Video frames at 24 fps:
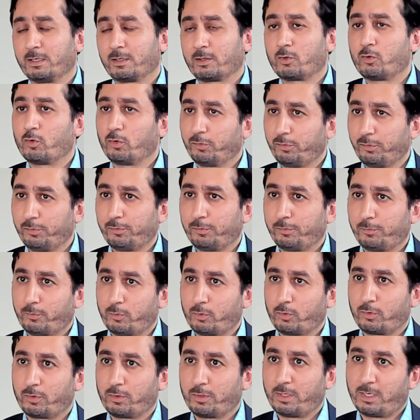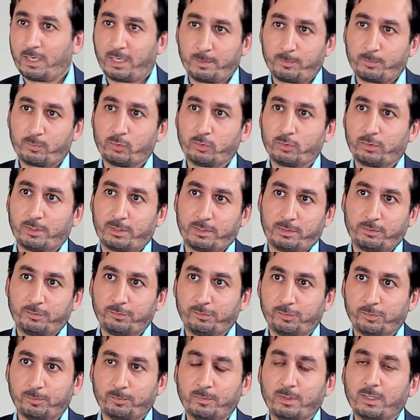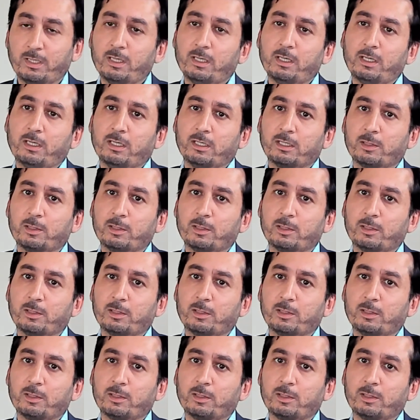causes for hypothyroidism.